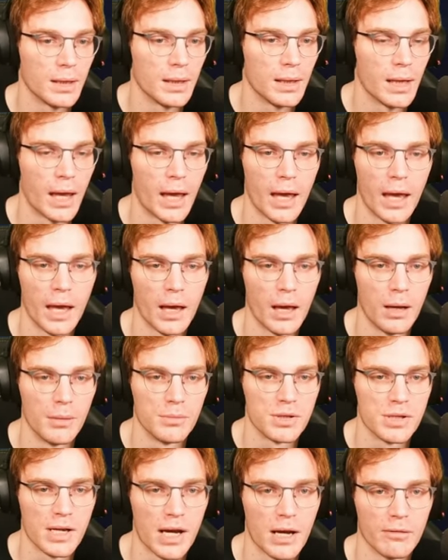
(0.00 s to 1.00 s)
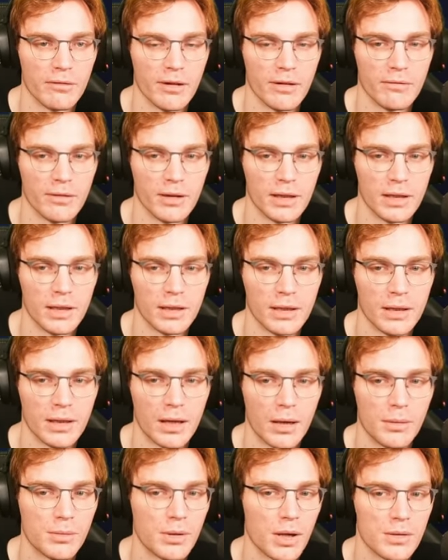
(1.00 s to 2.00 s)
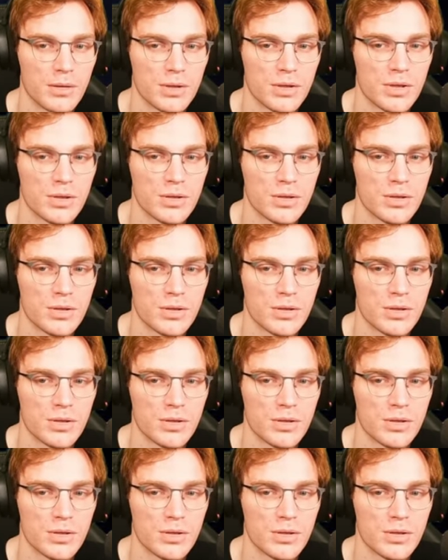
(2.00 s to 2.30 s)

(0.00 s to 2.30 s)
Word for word: Ah, I'm just, oh, I'm running. I'm going